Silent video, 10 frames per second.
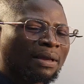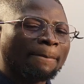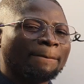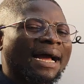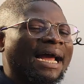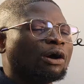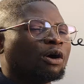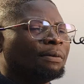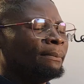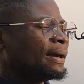member
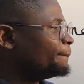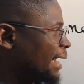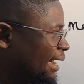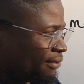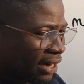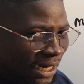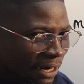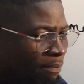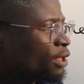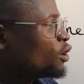
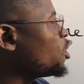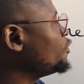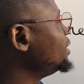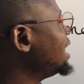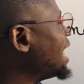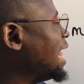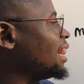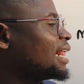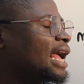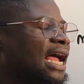of the
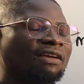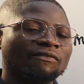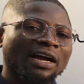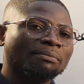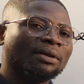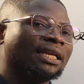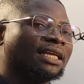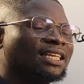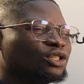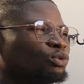alkyne family
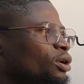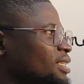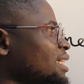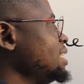is what?